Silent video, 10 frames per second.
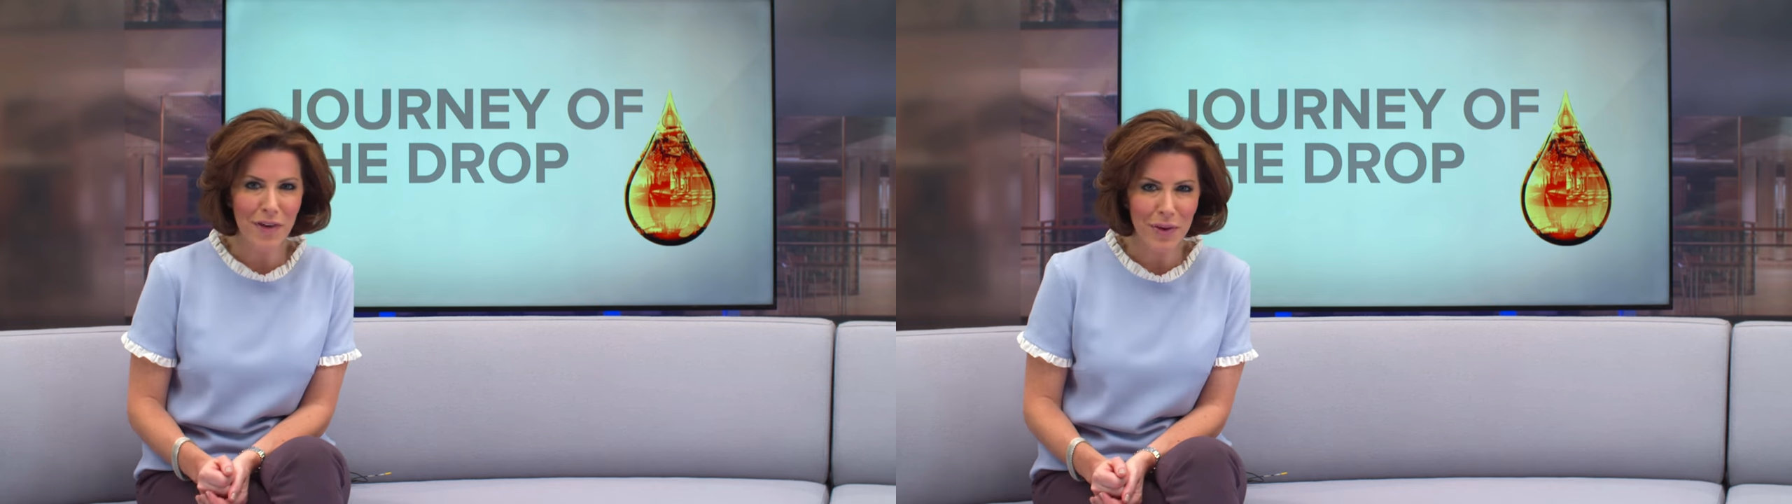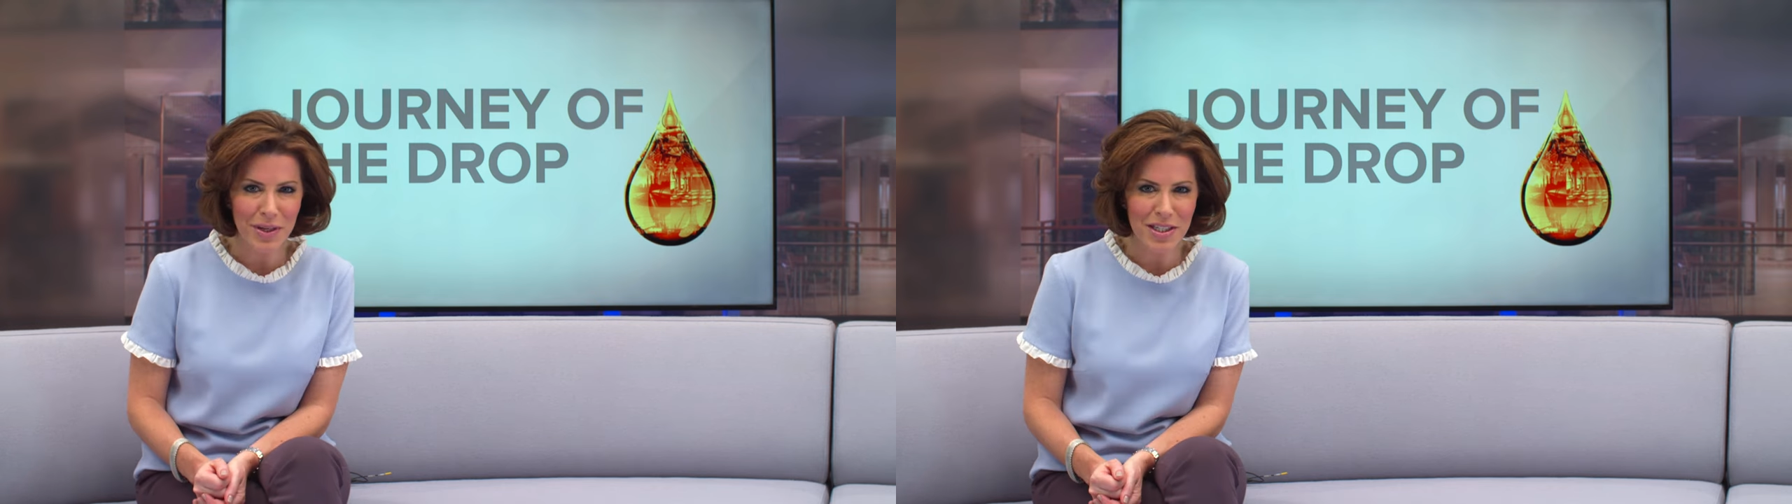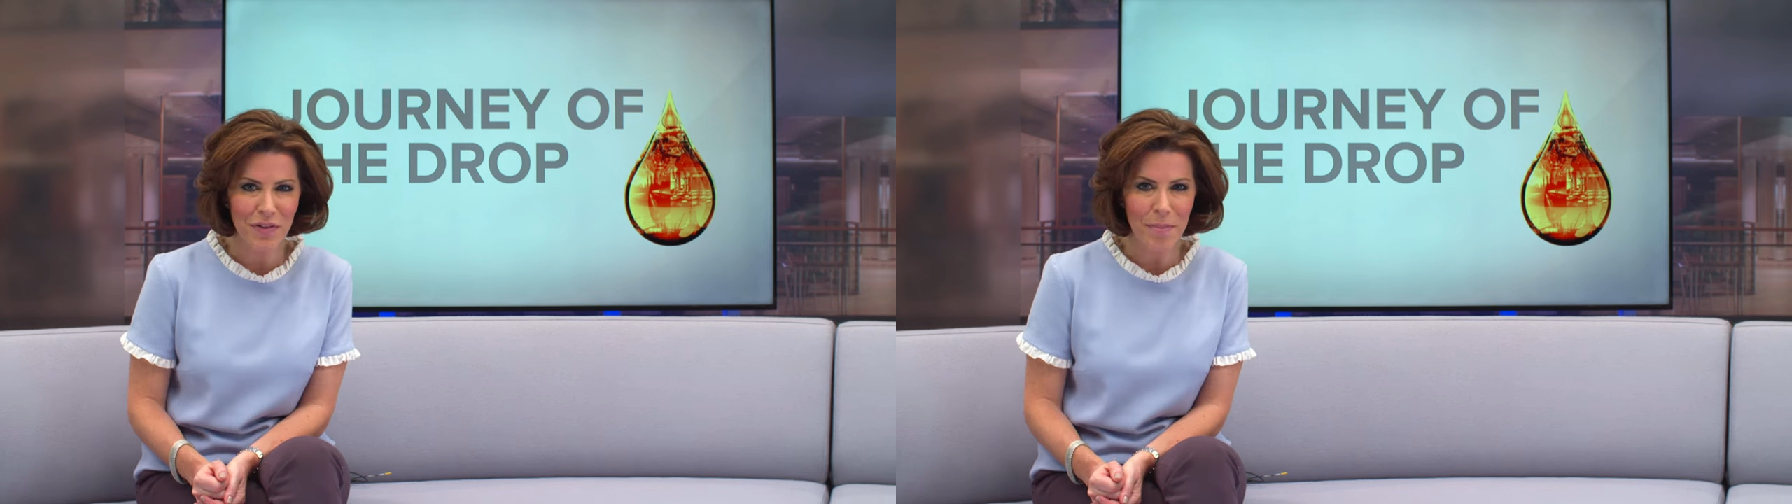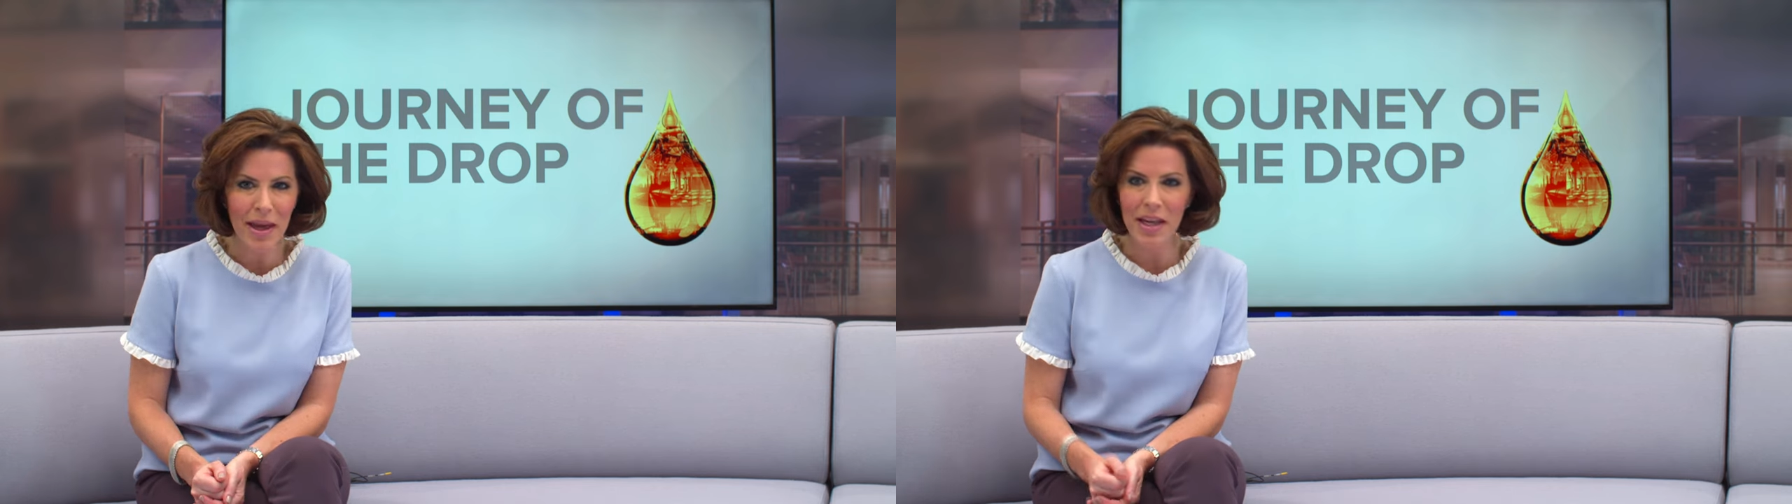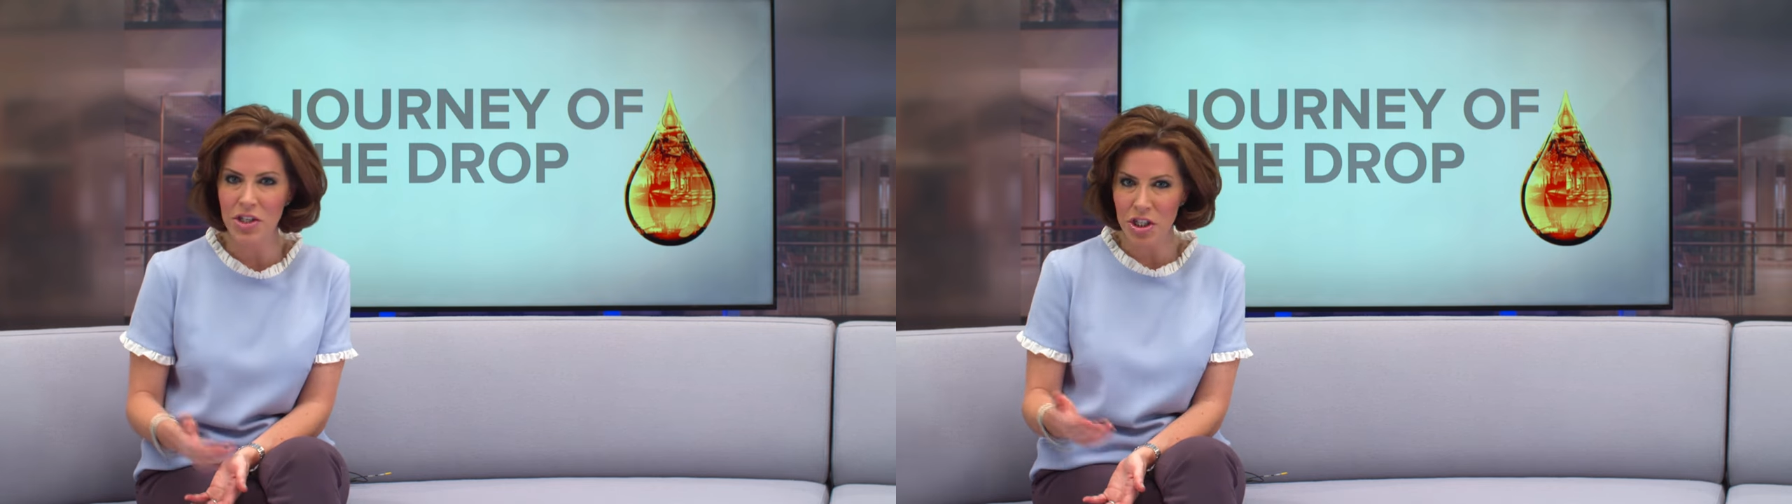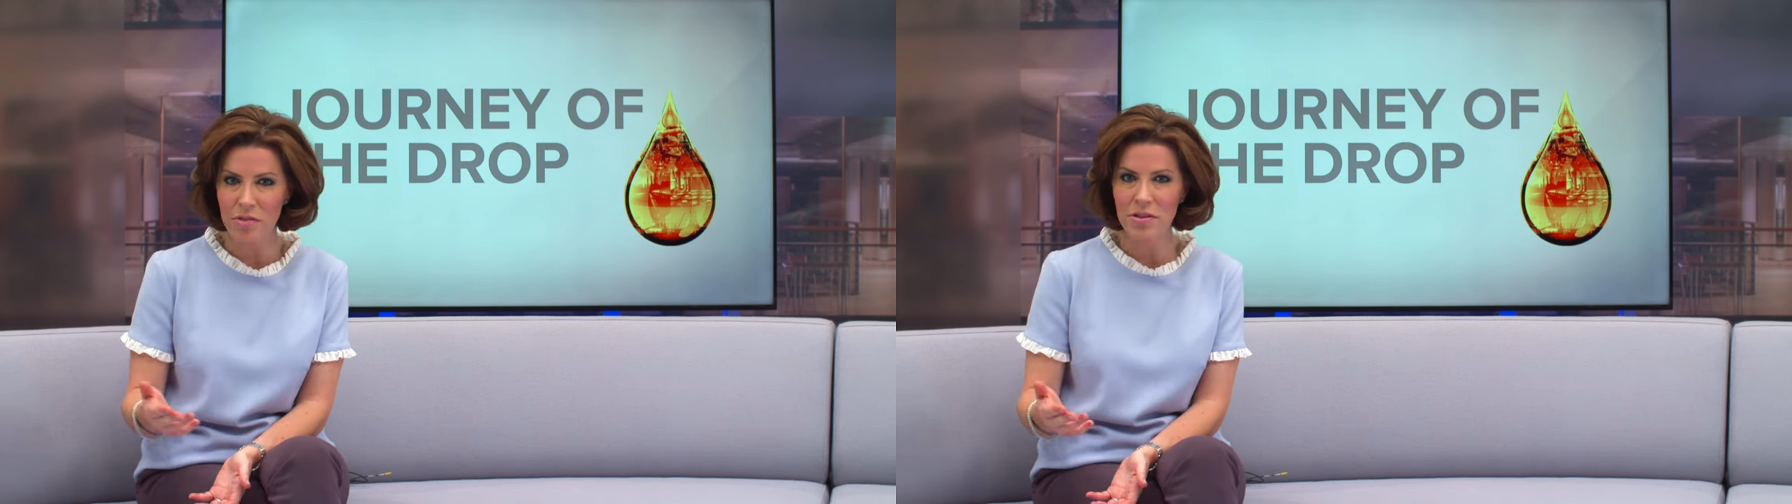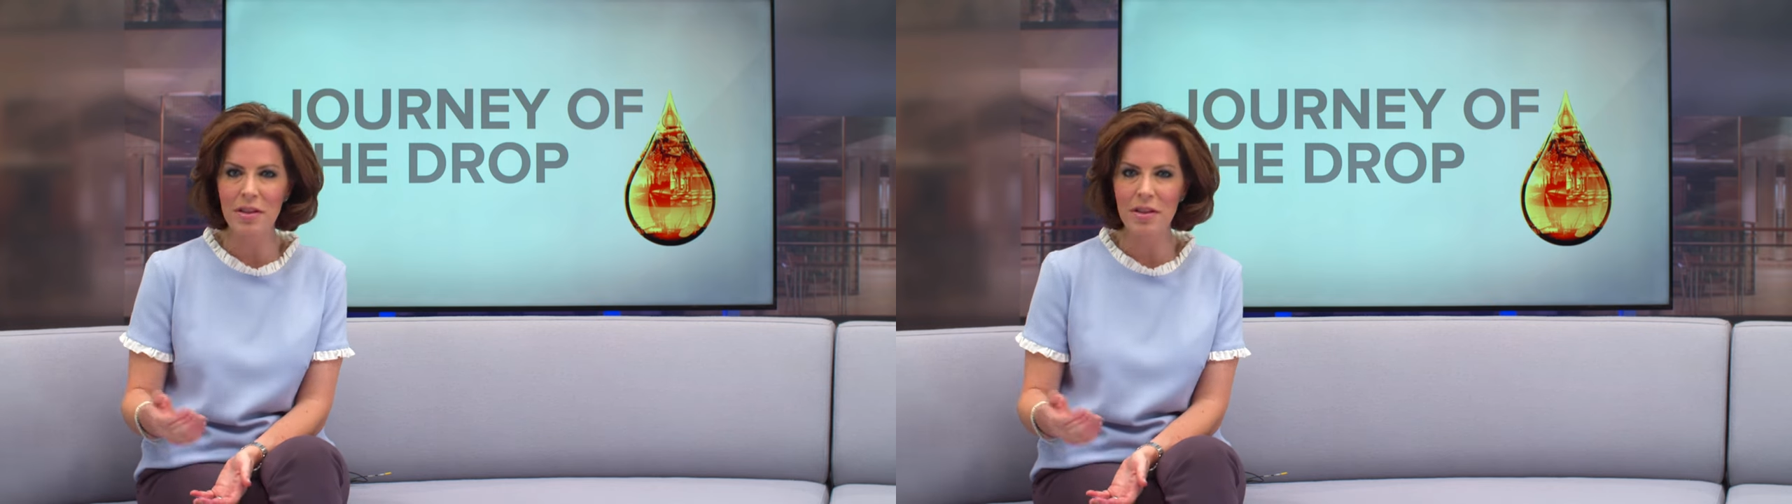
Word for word: focus for many due